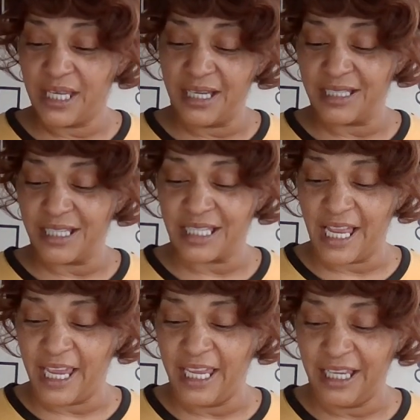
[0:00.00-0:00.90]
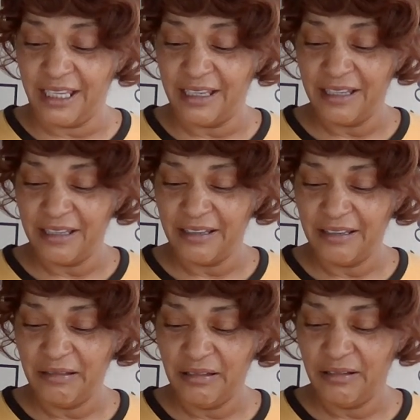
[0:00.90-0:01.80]
because it's like
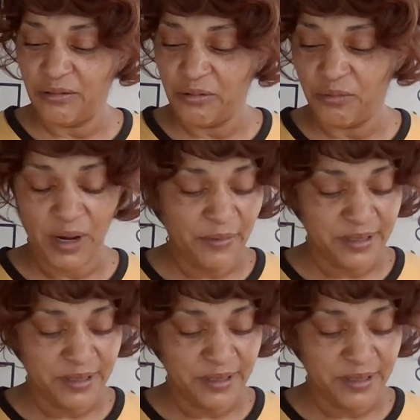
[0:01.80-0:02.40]
why